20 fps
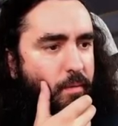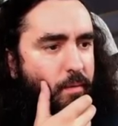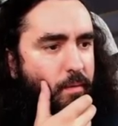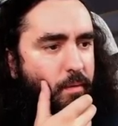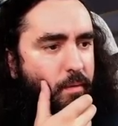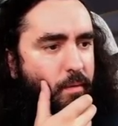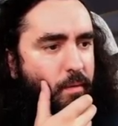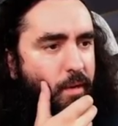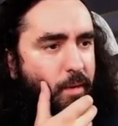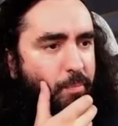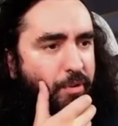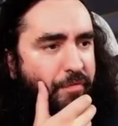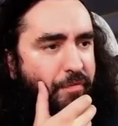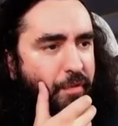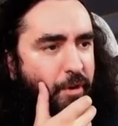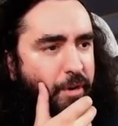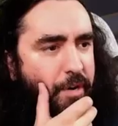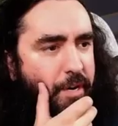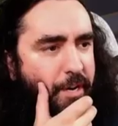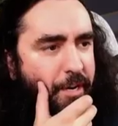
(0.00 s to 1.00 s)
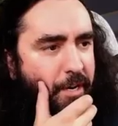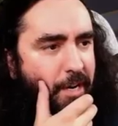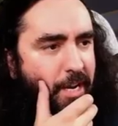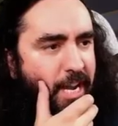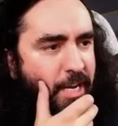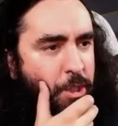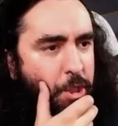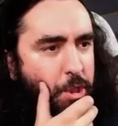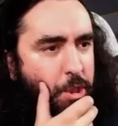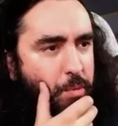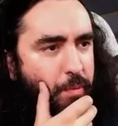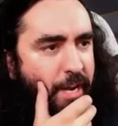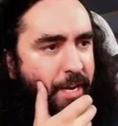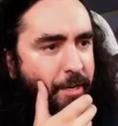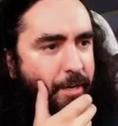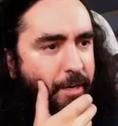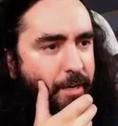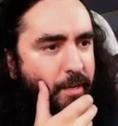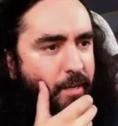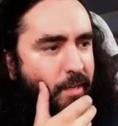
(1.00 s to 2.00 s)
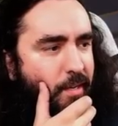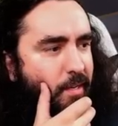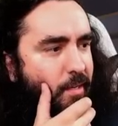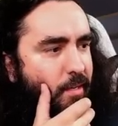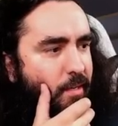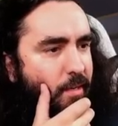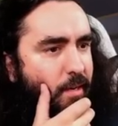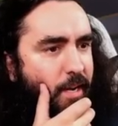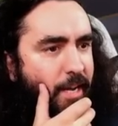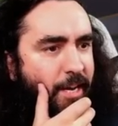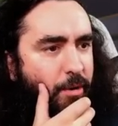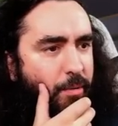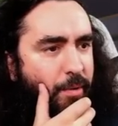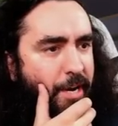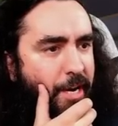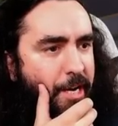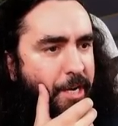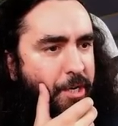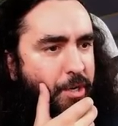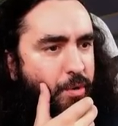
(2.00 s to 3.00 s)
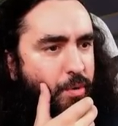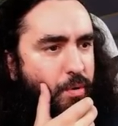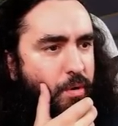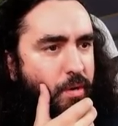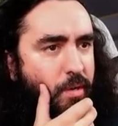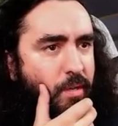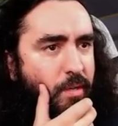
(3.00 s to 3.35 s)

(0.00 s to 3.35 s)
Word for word: I prefer another ledger shredder. I really do.